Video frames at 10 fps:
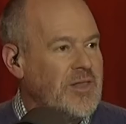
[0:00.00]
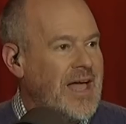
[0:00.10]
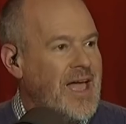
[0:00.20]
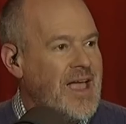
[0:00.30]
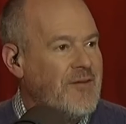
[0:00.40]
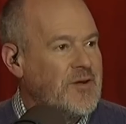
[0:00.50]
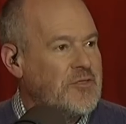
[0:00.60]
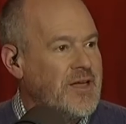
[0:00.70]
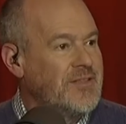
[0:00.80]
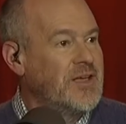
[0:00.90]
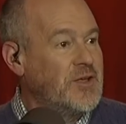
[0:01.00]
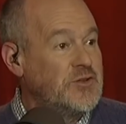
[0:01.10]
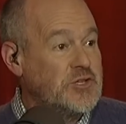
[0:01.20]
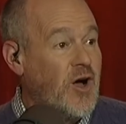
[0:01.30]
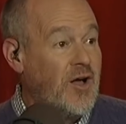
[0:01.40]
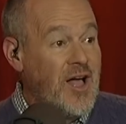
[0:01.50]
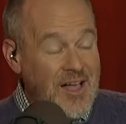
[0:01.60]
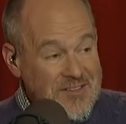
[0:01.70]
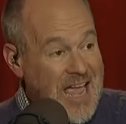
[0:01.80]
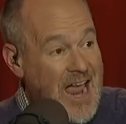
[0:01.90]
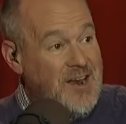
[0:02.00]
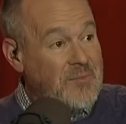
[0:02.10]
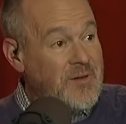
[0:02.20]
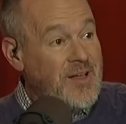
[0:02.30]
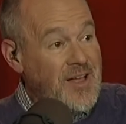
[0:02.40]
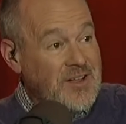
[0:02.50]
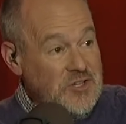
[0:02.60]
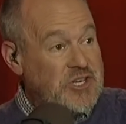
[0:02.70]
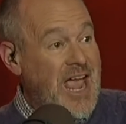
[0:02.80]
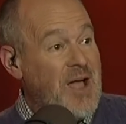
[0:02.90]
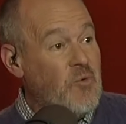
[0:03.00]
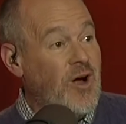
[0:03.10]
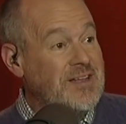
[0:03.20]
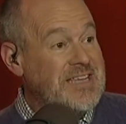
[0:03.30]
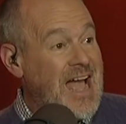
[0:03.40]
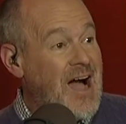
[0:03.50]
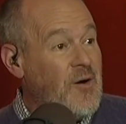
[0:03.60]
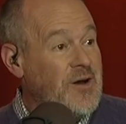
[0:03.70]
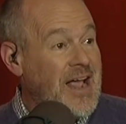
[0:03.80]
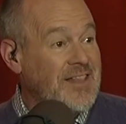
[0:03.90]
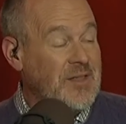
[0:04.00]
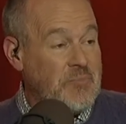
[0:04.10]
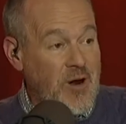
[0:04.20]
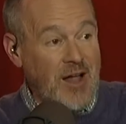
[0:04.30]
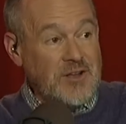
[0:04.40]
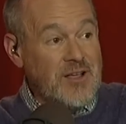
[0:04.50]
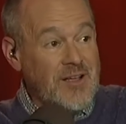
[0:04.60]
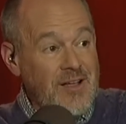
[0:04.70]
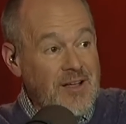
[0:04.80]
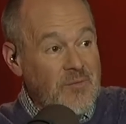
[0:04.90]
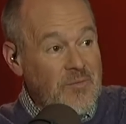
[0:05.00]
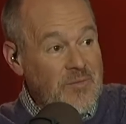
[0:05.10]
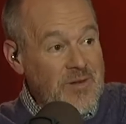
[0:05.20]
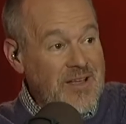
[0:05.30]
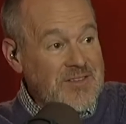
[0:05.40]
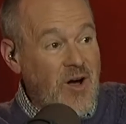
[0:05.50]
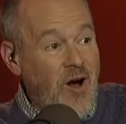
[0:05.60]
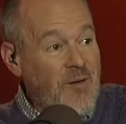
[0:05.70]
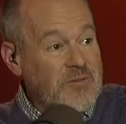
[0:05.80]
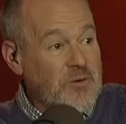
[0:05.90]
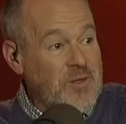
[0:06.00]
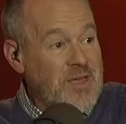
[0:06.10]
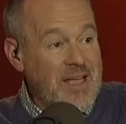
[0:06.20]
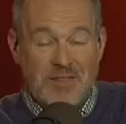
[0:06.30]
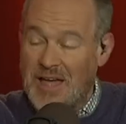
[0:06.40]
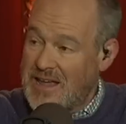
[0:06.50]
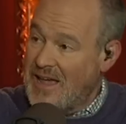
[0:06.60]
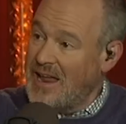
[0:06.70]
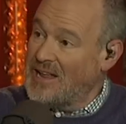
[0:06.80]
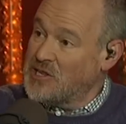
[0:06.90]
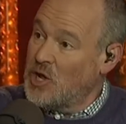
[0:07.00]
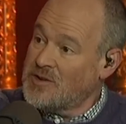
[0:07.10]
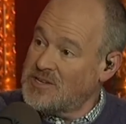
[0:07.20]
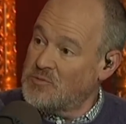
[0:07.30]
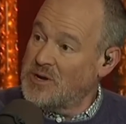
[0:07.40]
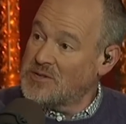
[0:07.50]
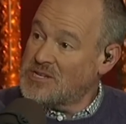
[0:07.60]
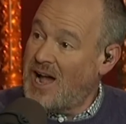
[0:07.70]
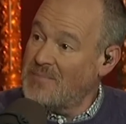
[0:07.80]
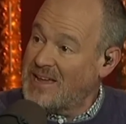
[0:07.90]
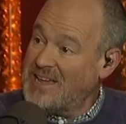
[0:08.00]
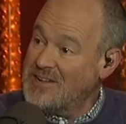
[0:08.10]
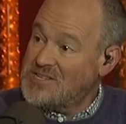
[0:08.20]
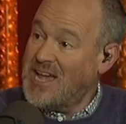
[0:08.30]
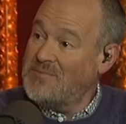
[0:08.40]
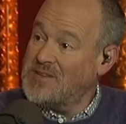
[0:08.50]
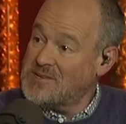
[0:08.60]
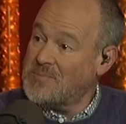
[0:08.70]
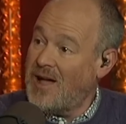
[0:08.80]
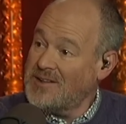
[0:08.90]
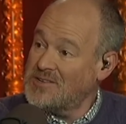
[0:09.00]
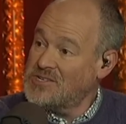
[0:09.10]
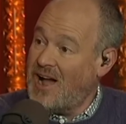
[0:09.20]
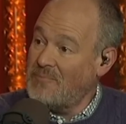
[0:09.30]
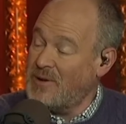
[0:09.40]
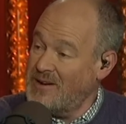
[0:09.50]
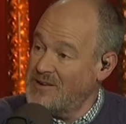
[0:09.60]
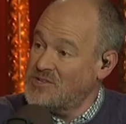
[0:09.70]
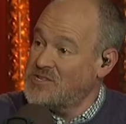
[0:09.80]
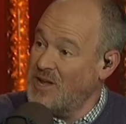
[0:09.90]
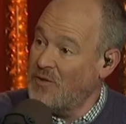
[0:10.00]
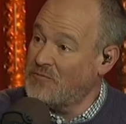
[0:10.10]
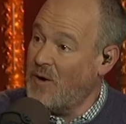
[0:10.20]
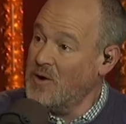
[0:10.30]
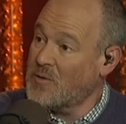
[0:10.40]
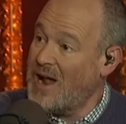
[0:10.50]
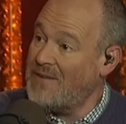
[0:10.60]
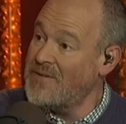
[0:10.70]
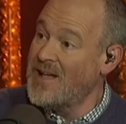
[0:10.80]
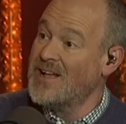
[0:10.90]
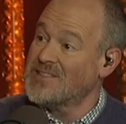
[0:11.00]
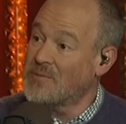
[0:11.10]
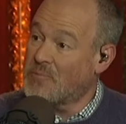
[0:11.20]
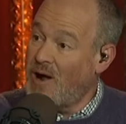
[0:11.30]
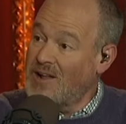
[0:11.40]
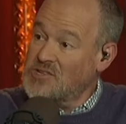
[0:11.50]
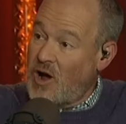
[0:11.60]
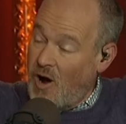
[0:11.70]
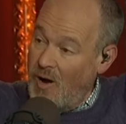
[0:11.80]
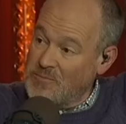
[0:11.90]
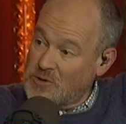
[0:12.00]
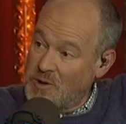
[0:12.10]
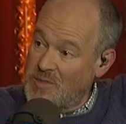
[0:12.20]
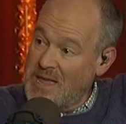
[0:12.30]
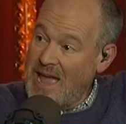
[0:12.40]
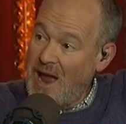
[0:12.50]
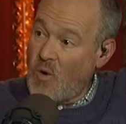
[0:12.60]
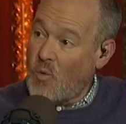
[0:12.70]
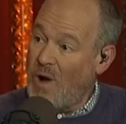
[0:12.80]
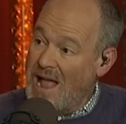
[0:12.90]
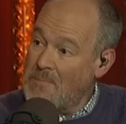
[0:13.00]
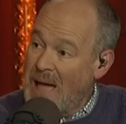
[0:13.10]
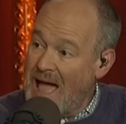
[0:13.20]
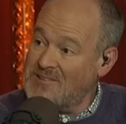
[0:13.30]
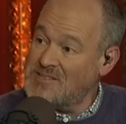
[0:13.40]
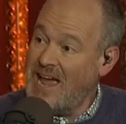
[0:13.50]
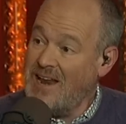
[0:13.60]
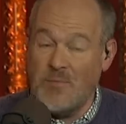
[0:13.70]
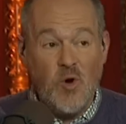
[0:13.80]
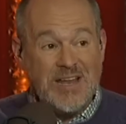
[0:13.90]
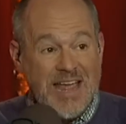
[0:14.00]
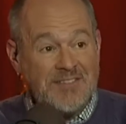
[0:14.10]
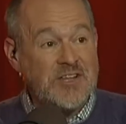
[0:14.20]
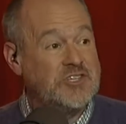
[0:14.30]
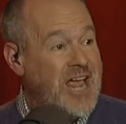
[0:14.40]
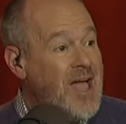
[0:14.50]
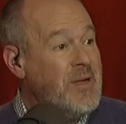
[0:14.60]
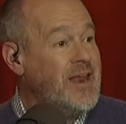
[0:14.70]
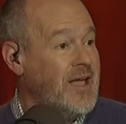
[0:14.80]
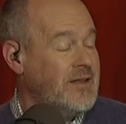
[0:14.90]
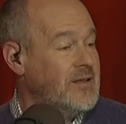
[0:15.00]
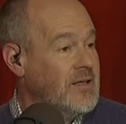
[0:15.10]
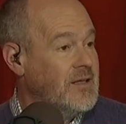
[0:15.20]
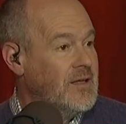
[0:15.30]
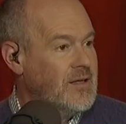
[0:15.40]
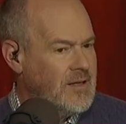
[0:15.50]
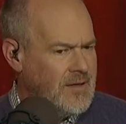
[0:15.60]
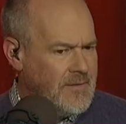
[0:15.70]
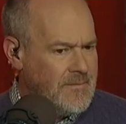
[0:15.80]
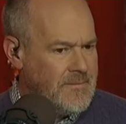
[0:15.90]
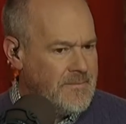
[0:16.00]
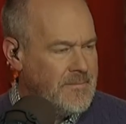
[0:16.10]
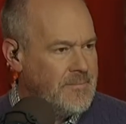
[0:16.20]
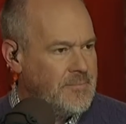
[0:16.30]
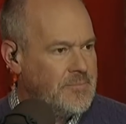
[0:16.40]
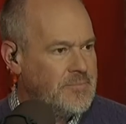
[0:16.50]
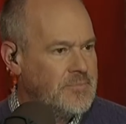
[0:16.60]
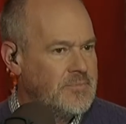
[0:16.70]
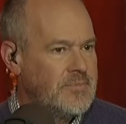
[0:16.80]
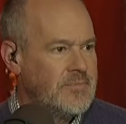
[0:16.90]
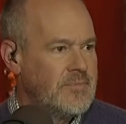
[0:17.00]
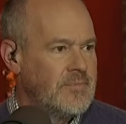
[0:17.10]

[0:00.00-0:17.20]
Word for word: Olaying everything. he saw Tatum jam one down, and LeBron his arms are in the like. It, looked in real time like he attempted to block the shot, but in a still photograph, LeBron's arms are in the air, way past Tatum, who had yet to jam it in. LeBron didn't want to be on a poster.